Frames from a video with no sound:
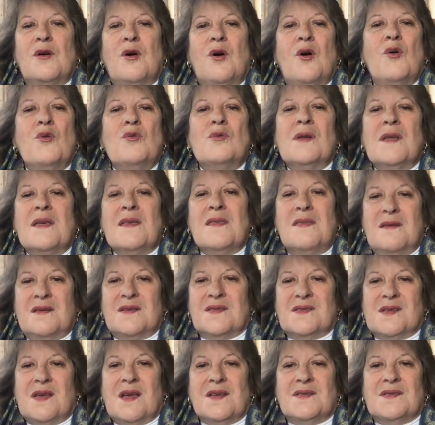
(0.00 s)
Only
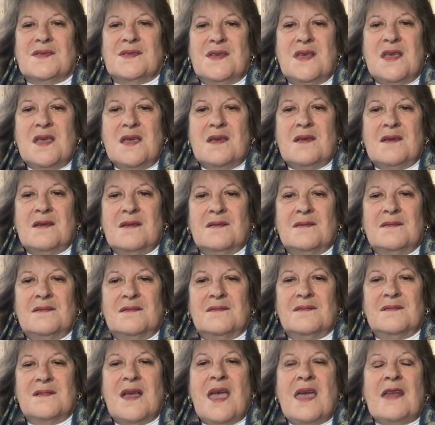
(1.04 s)
this I seek,
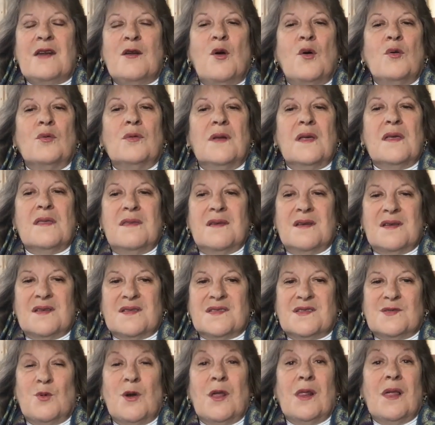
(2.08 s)
and only
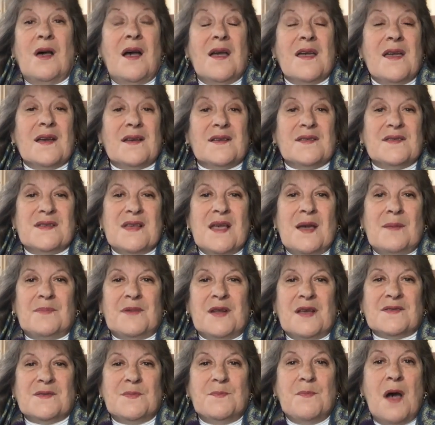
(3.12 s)
this will I
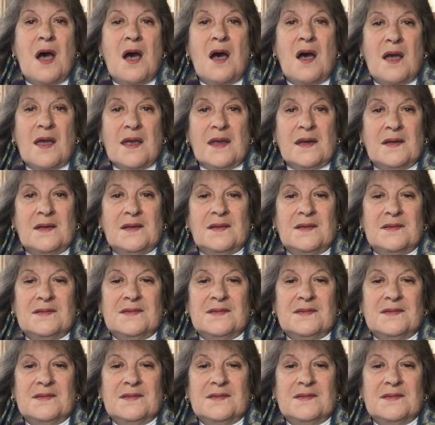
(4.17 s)
accept as mine.